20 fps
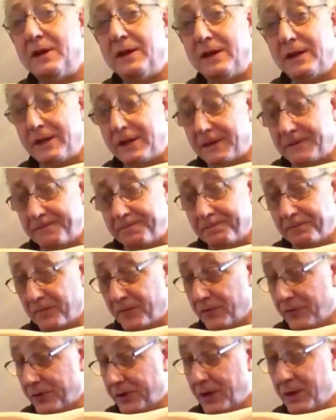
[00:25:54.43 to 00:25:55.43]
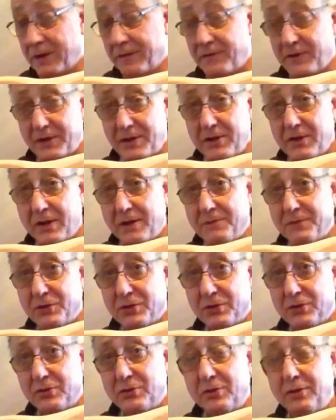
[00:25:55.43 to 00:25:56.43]
another video, I'm
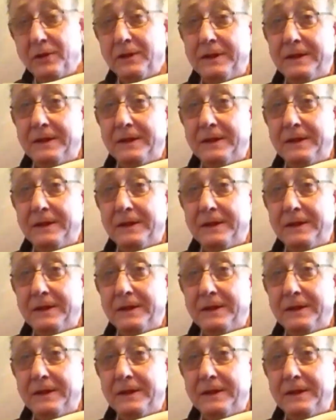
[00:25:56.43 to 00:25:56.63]
sure.